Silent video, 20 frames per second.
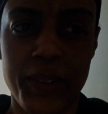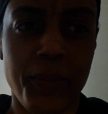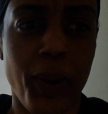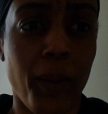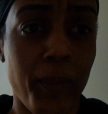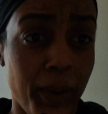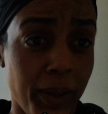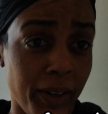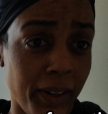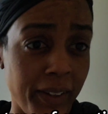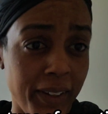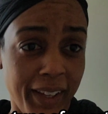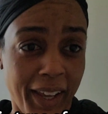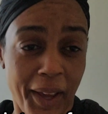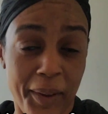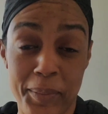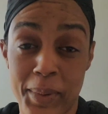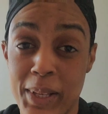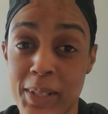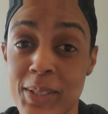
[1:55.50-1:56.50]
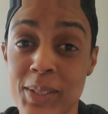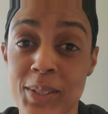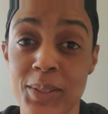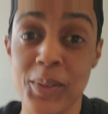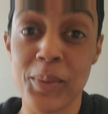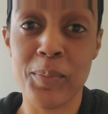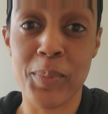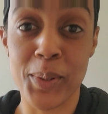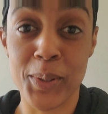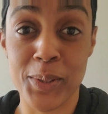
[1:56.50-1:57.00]
he's probably gonna look at me
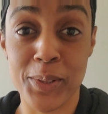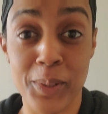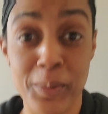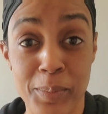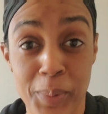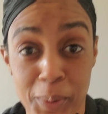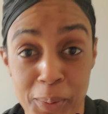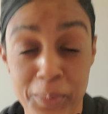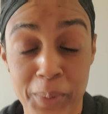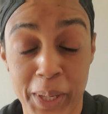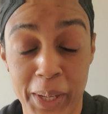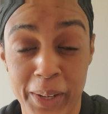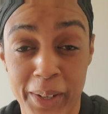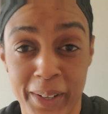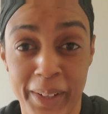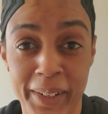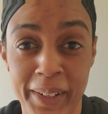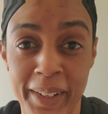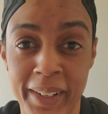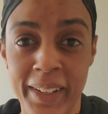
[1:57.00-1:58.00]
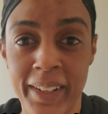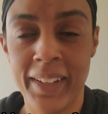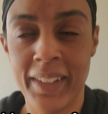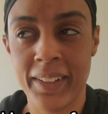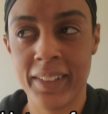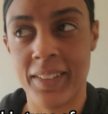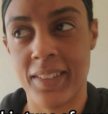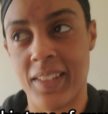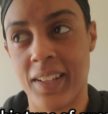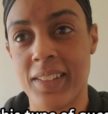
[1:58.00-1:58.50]
super, super weird
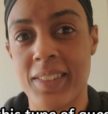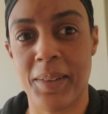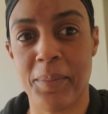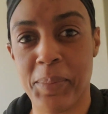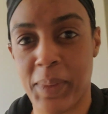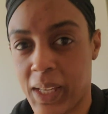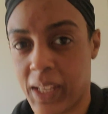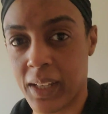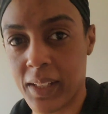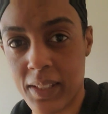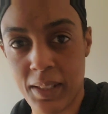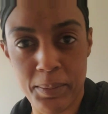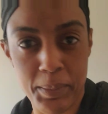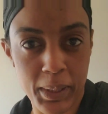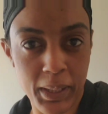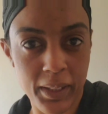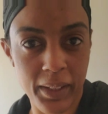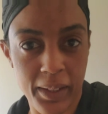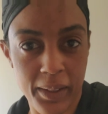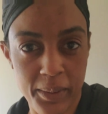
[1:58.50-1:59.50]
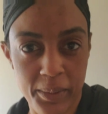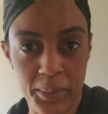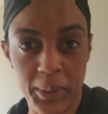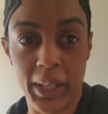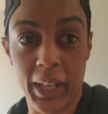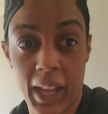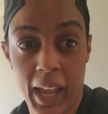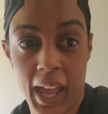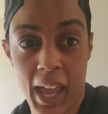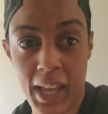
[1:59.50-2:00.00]
because that's something I typically
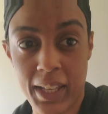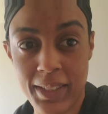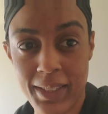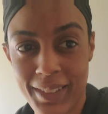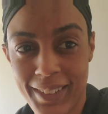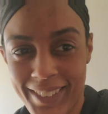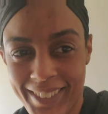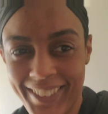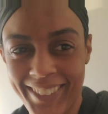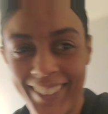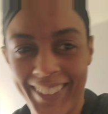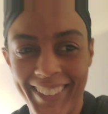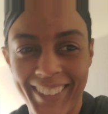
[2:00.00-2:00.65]
wouldn't ask. Let's